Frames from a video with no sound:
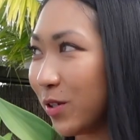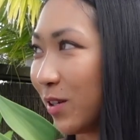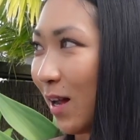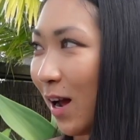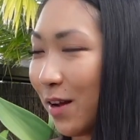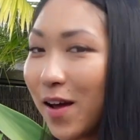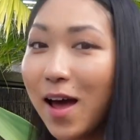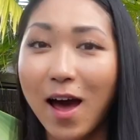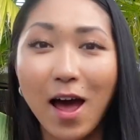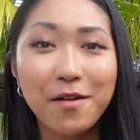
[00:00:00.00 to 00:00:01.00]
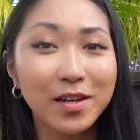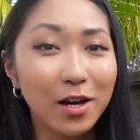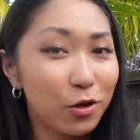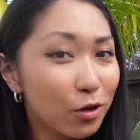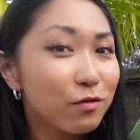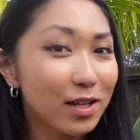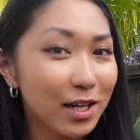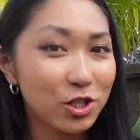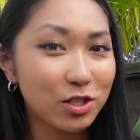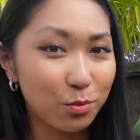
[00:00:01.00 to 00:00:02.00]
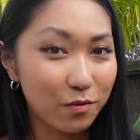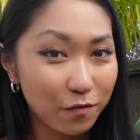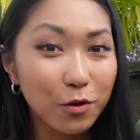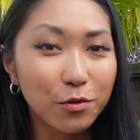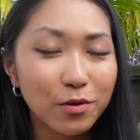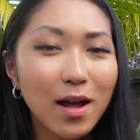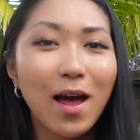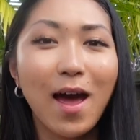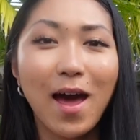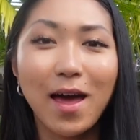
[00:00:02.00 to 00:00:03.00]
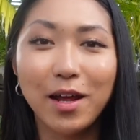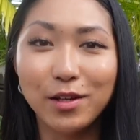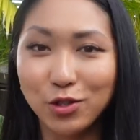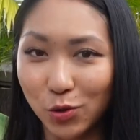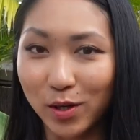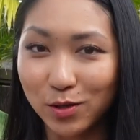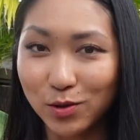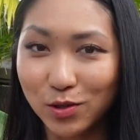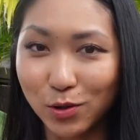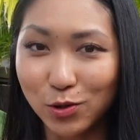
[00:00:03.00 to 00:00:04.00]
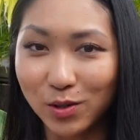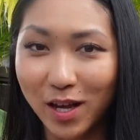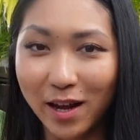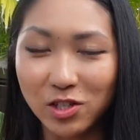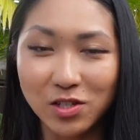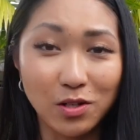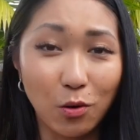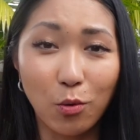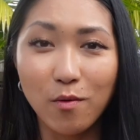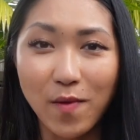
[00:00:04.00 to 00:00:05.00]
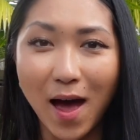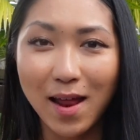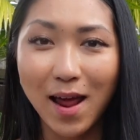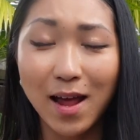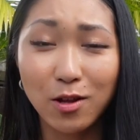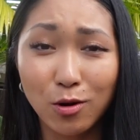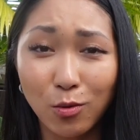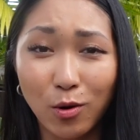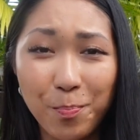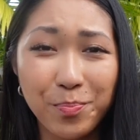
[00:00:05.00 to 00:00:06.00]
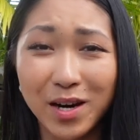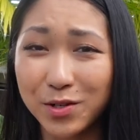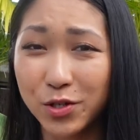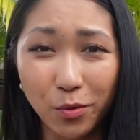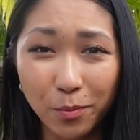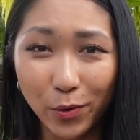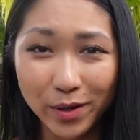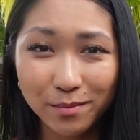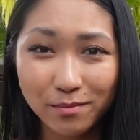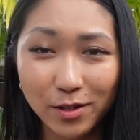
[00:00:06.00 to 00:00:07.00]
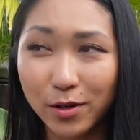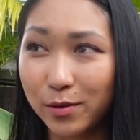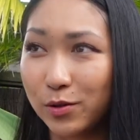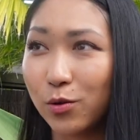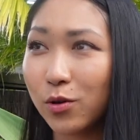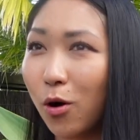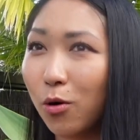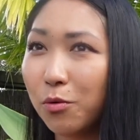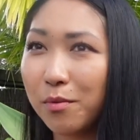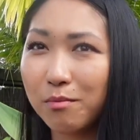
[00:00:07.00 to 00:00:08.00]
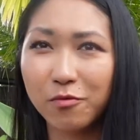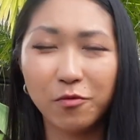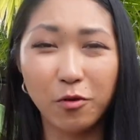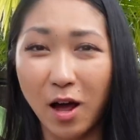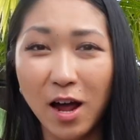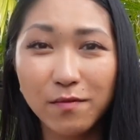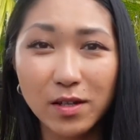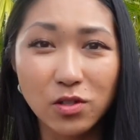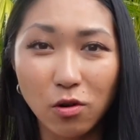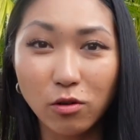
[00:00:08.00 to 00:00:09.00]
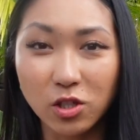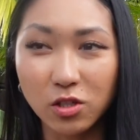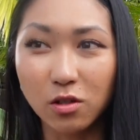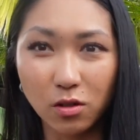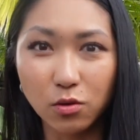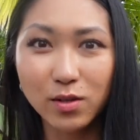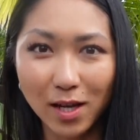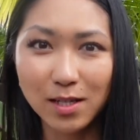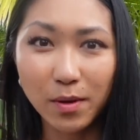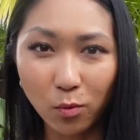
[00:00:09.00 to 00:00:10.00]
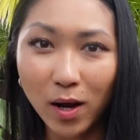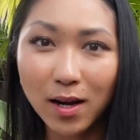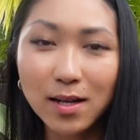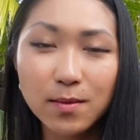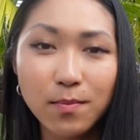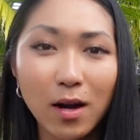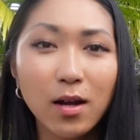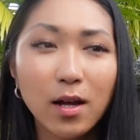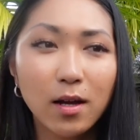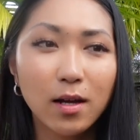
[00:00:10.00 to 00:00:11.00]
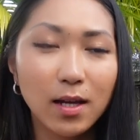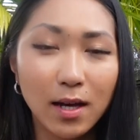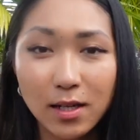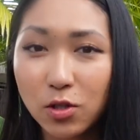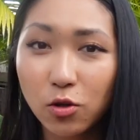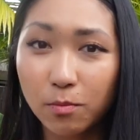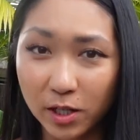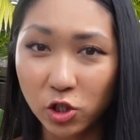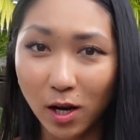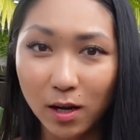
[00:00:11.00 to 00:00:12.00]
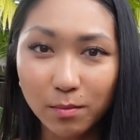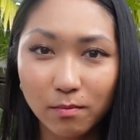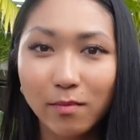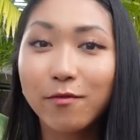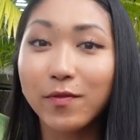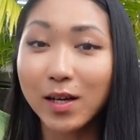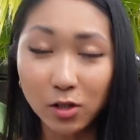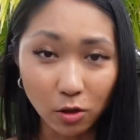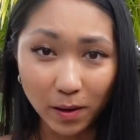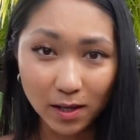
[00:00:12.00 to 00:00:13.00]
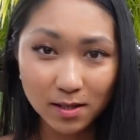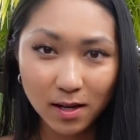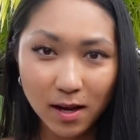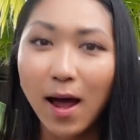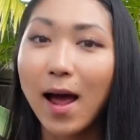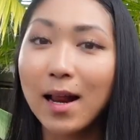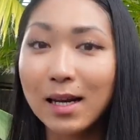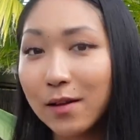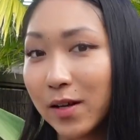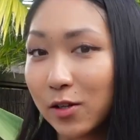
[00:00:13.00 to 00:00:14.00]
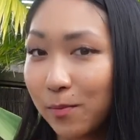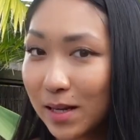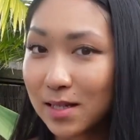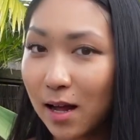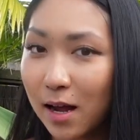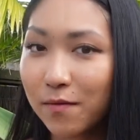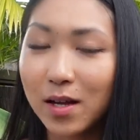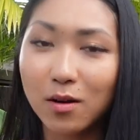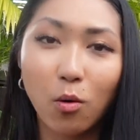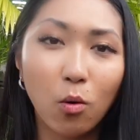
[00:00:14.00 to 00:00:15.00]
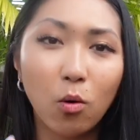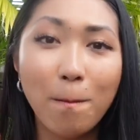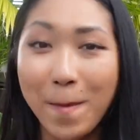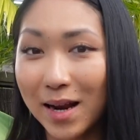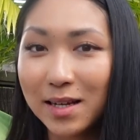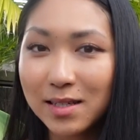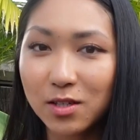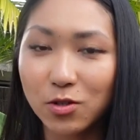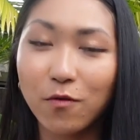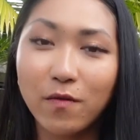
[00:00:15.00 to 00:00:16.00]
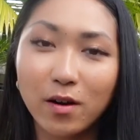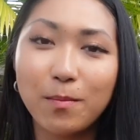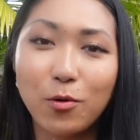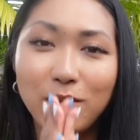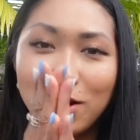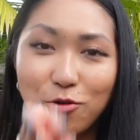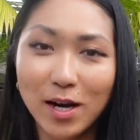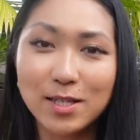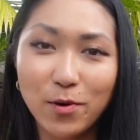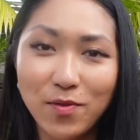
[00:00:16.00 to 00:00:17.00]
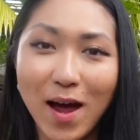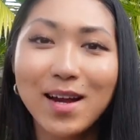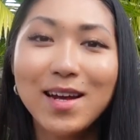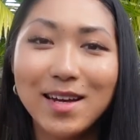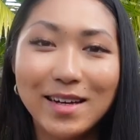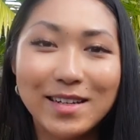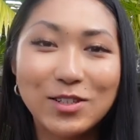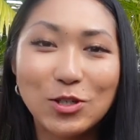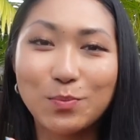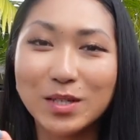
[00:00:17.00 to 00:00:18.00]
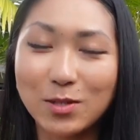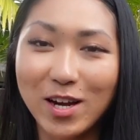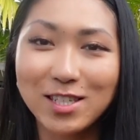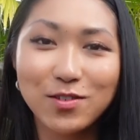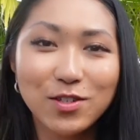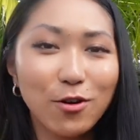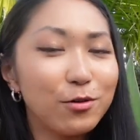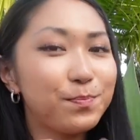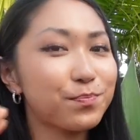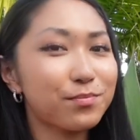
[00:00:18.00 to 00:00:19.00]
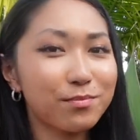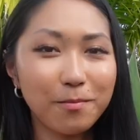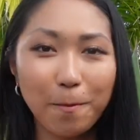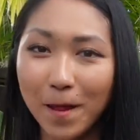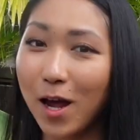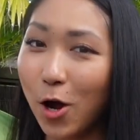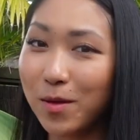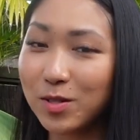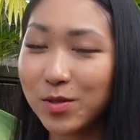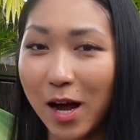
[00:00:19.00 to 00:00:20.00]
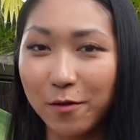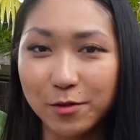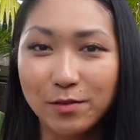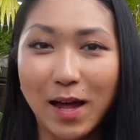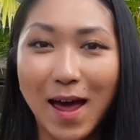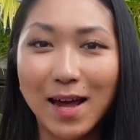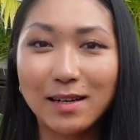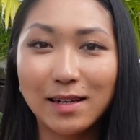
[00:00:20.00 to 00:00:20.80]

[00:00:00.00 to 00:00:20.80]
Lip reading: enjoying your life, having a good relationship with food, and enjoying your social occasions and all of that. And you know what? That is so important. You know, your goal for life is not just to lose X amount of weight. It's about getting to your best shape, feeling your best, and living your best life. It all matters. So very important that you guys put that into perspective. So I hope this was helpful.